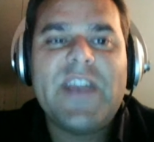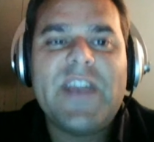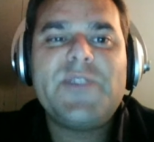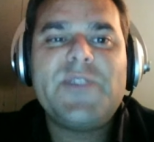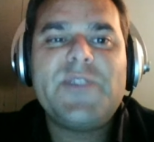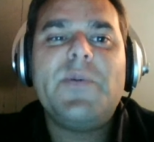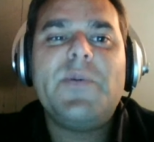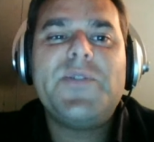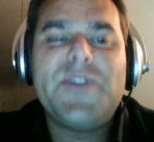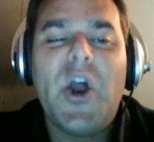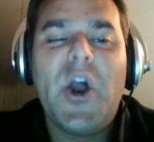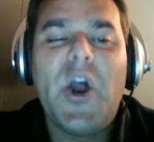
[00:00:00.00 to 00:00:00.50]
That's
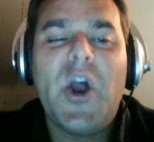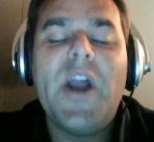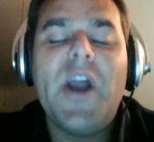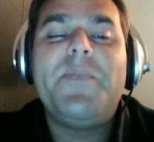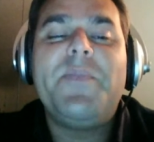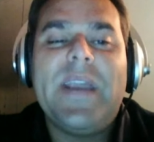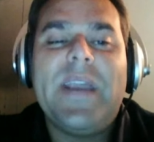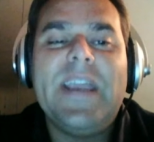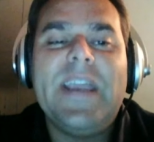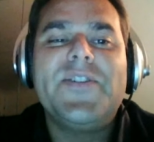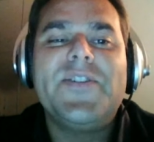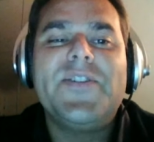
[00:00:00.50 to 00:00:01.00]
what we're
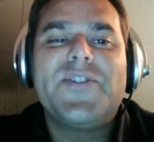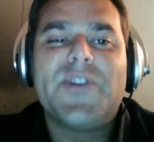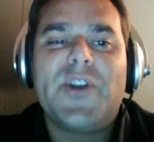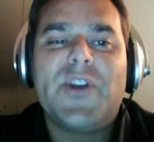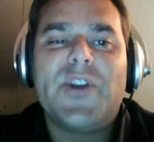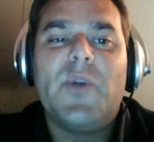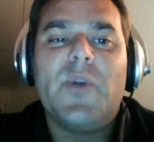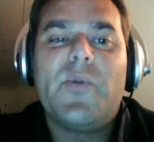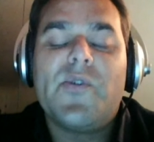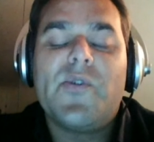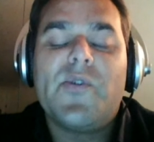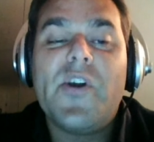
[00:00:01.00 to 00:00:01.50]
typing into
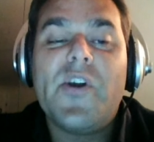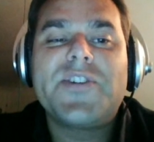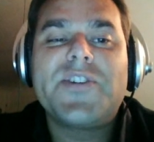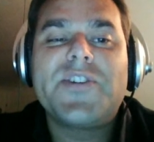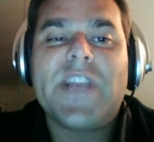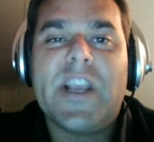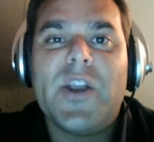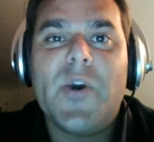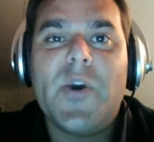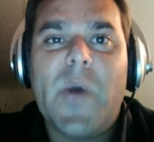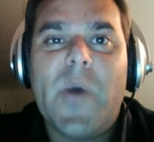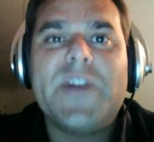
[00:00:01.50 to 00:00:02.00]
Google. We're
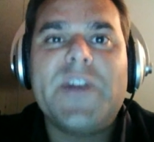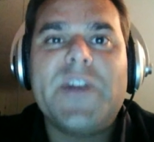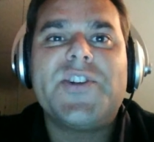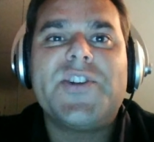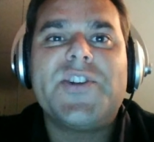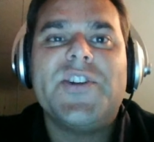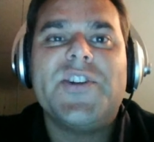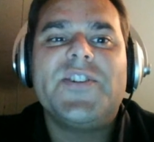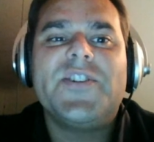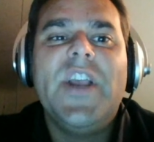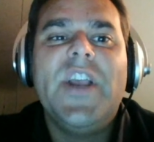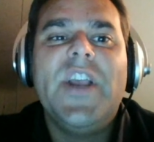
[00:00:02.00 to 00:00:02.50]
asking
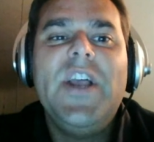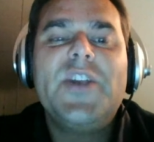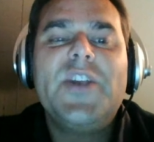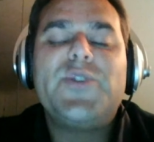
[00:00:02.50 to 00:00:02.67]
questions.